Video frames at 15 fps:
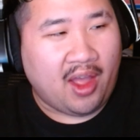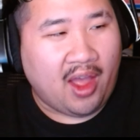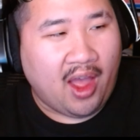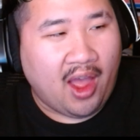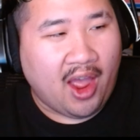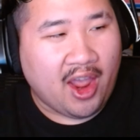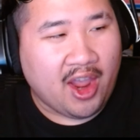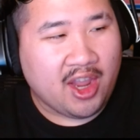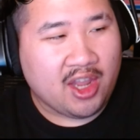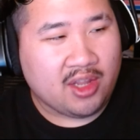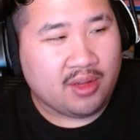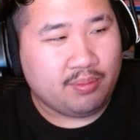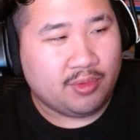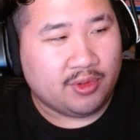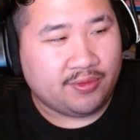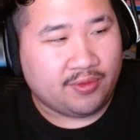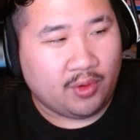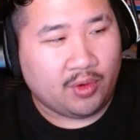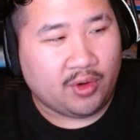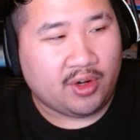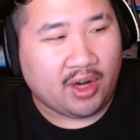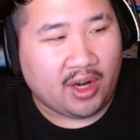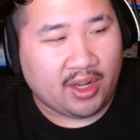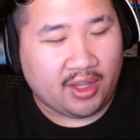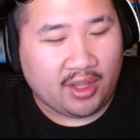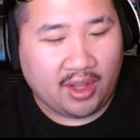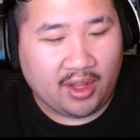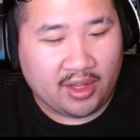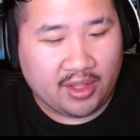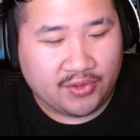I, before I
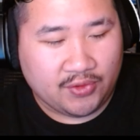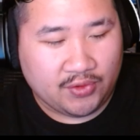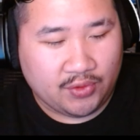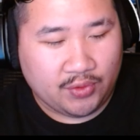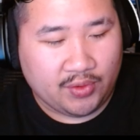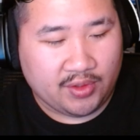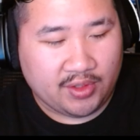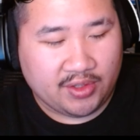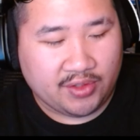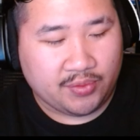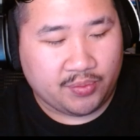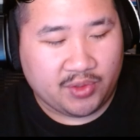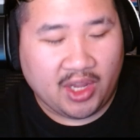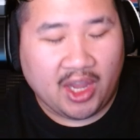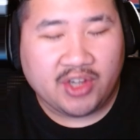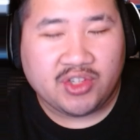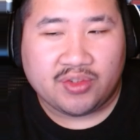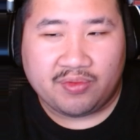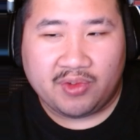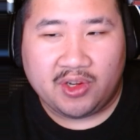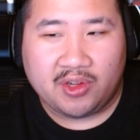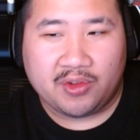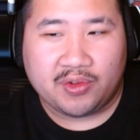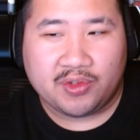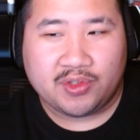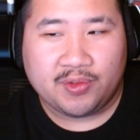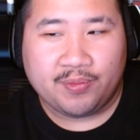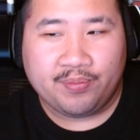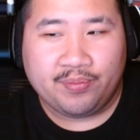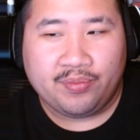got into doing these reaction
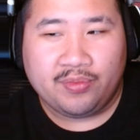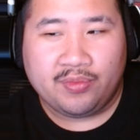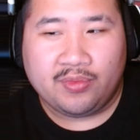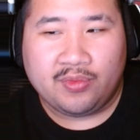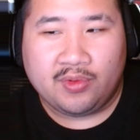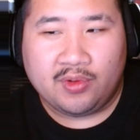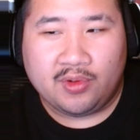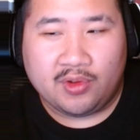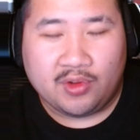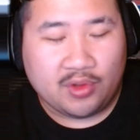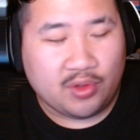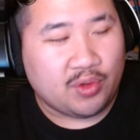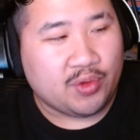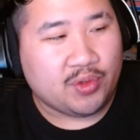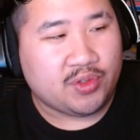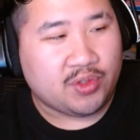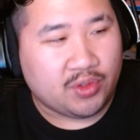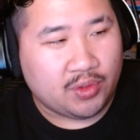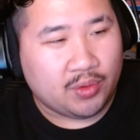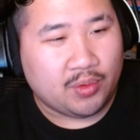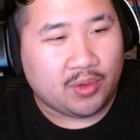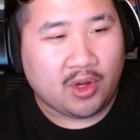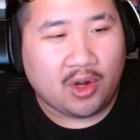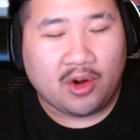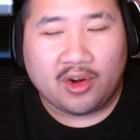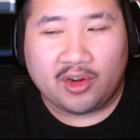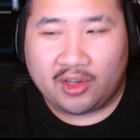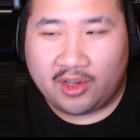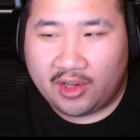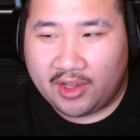videos, used to do
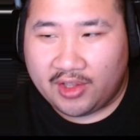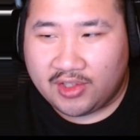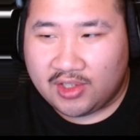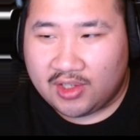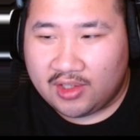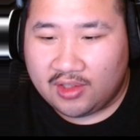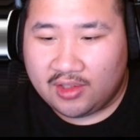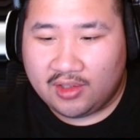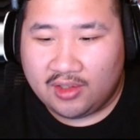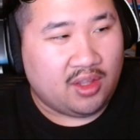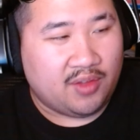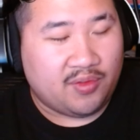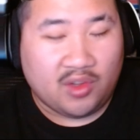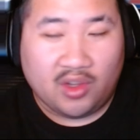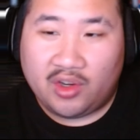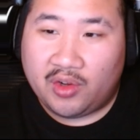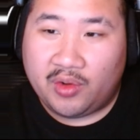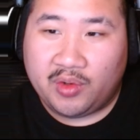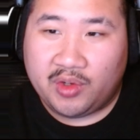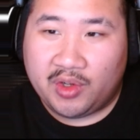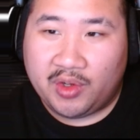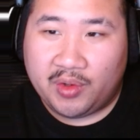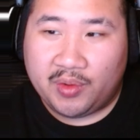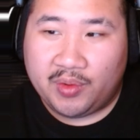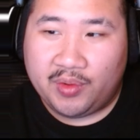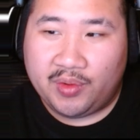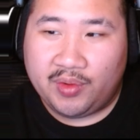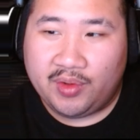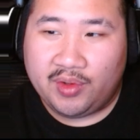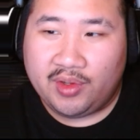car content. If y'all don't know,
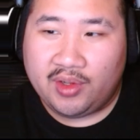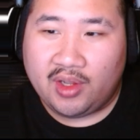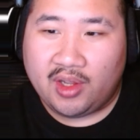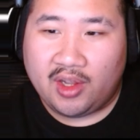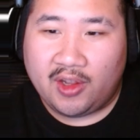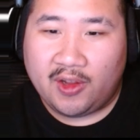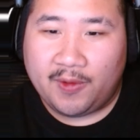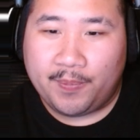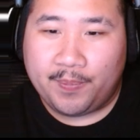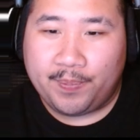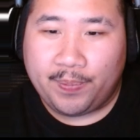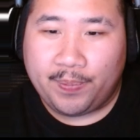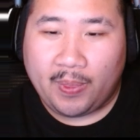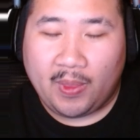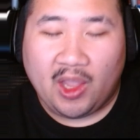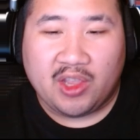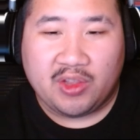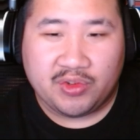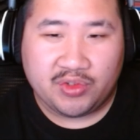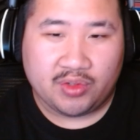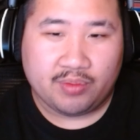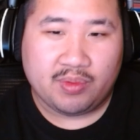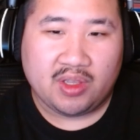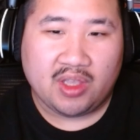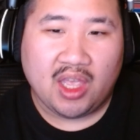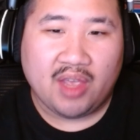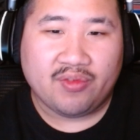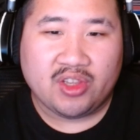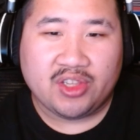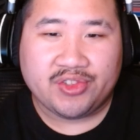um, I used to be
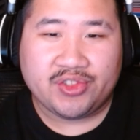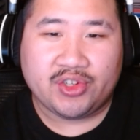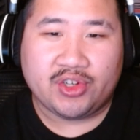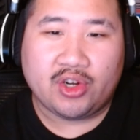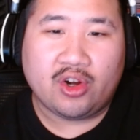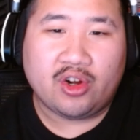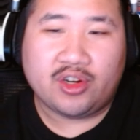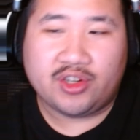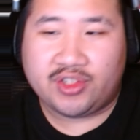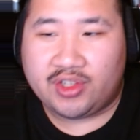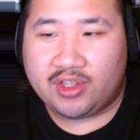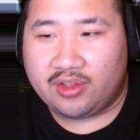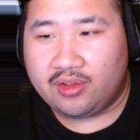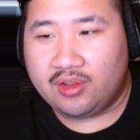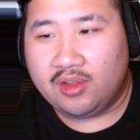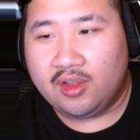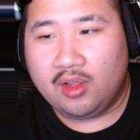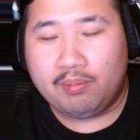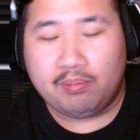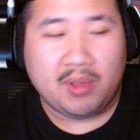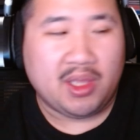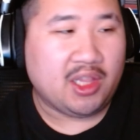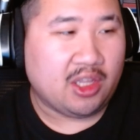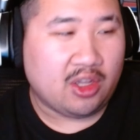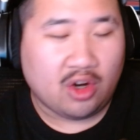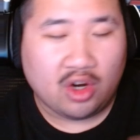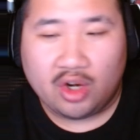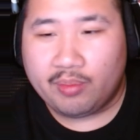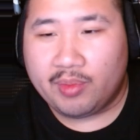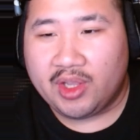heavy into the car scene mainly
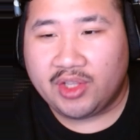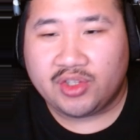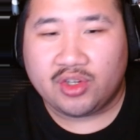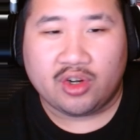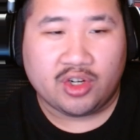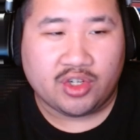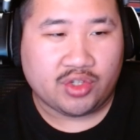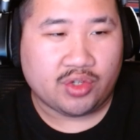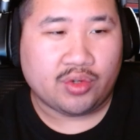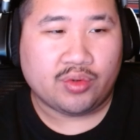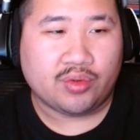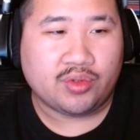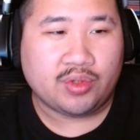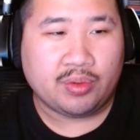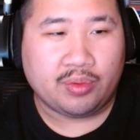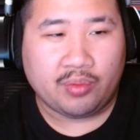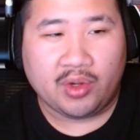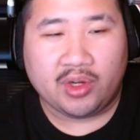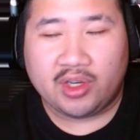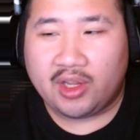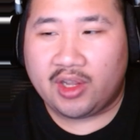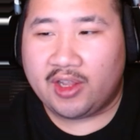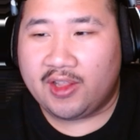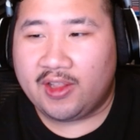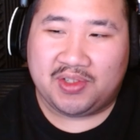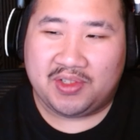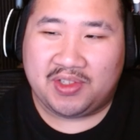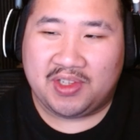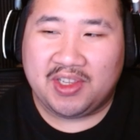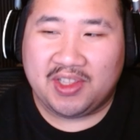car meets, car shows, and whatnot. To
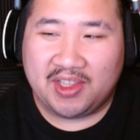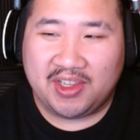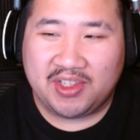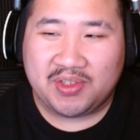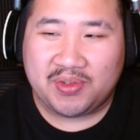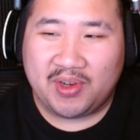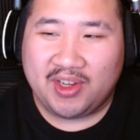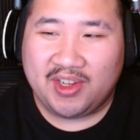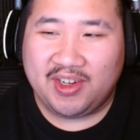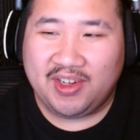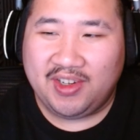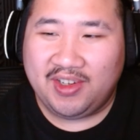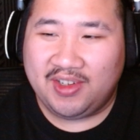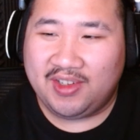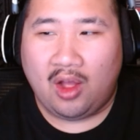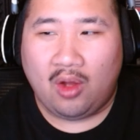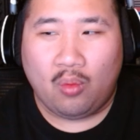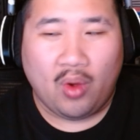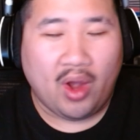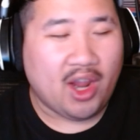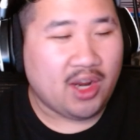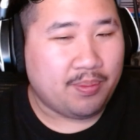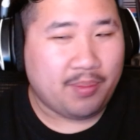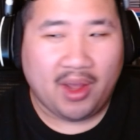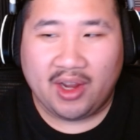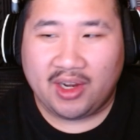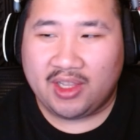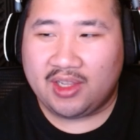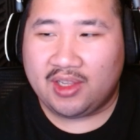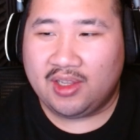see this right here, a wide
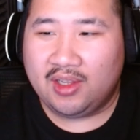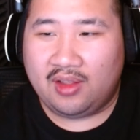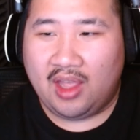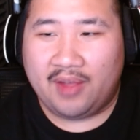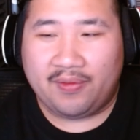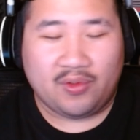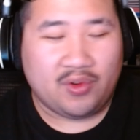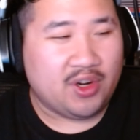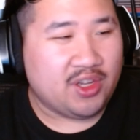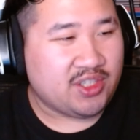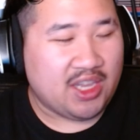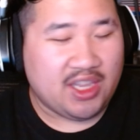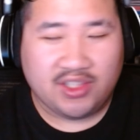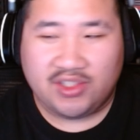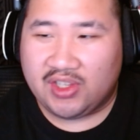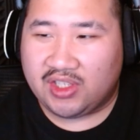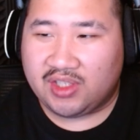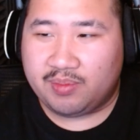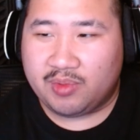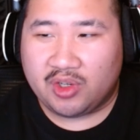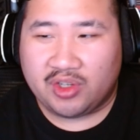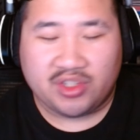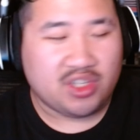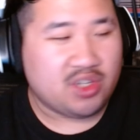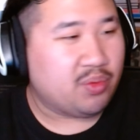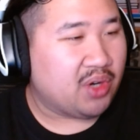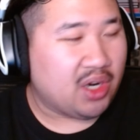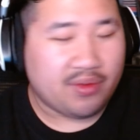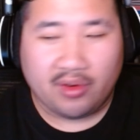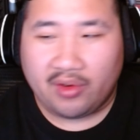body FRS 86 BRZ,
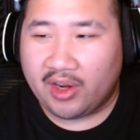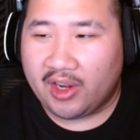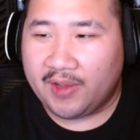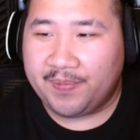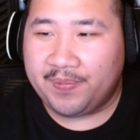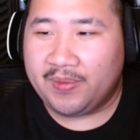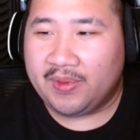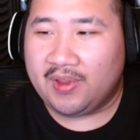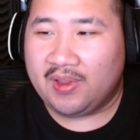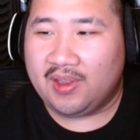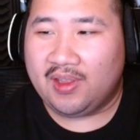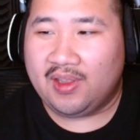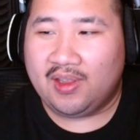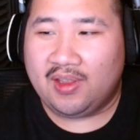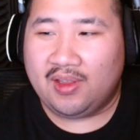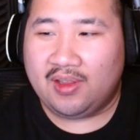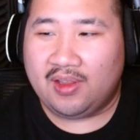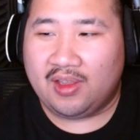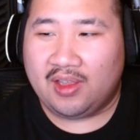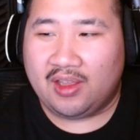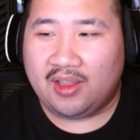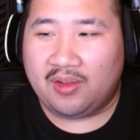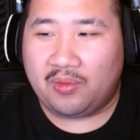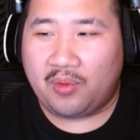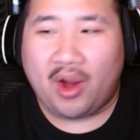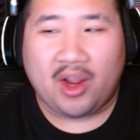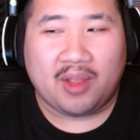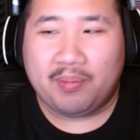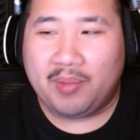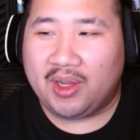whatever, right? Uh,
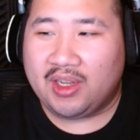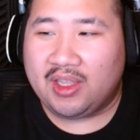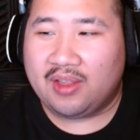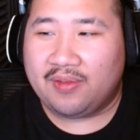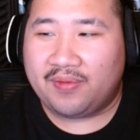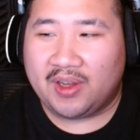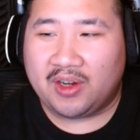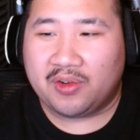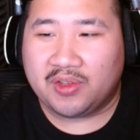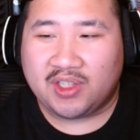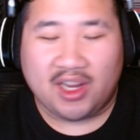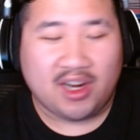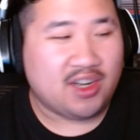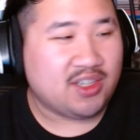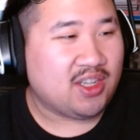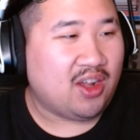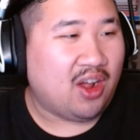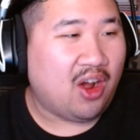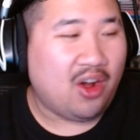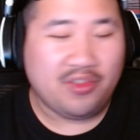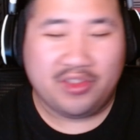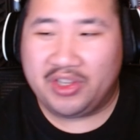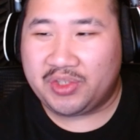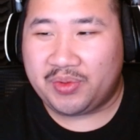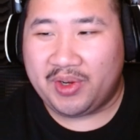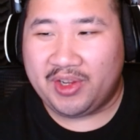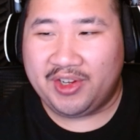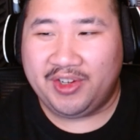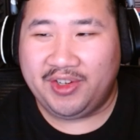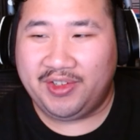Rocket Bunny, Federal Tires, all this right
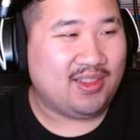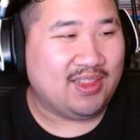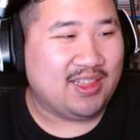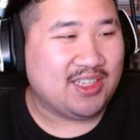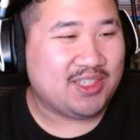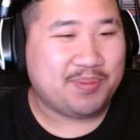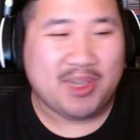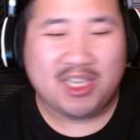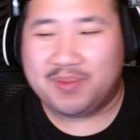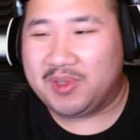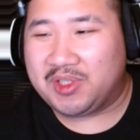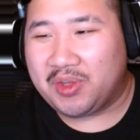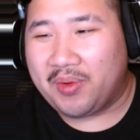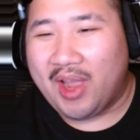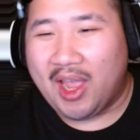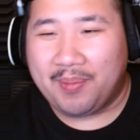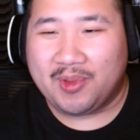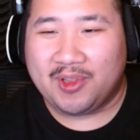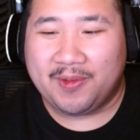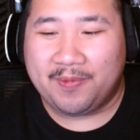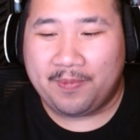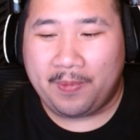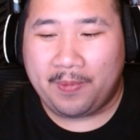here, this makes me so happy.